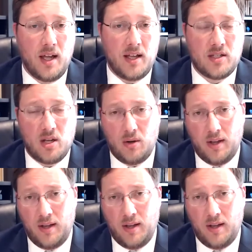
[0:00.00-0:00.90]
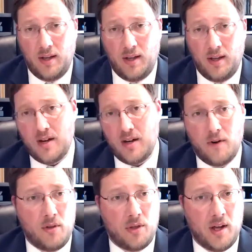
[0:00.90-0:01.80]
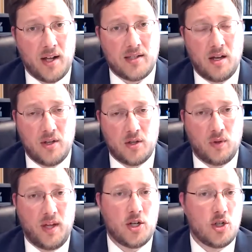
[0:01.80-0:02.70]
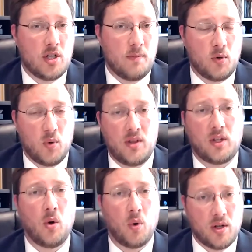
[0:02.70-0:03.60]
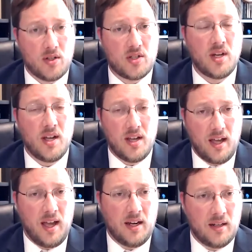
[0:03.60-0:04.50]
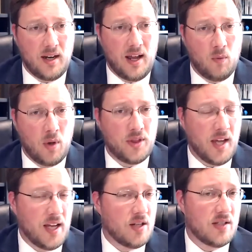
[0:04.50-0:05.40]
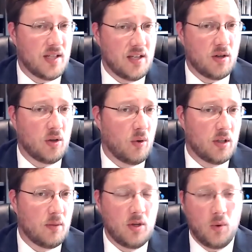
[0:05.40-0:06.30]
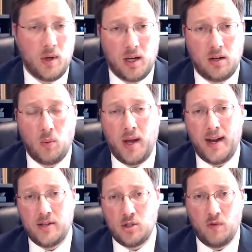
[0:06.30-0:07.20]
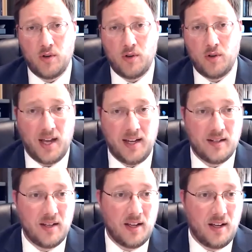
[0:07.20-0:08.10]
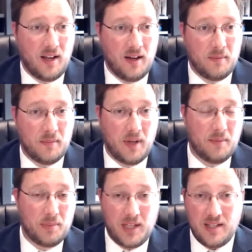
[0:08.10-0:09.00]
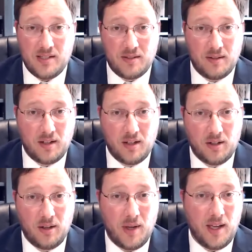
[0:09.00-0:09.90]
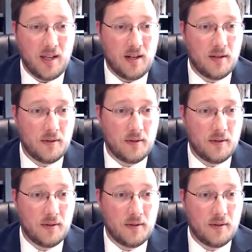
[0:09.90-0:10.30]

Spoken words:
And so if any of you have any further thoughts on this relationship between the courts and what the agencies are going to be doing under White House oversight, please go ahead.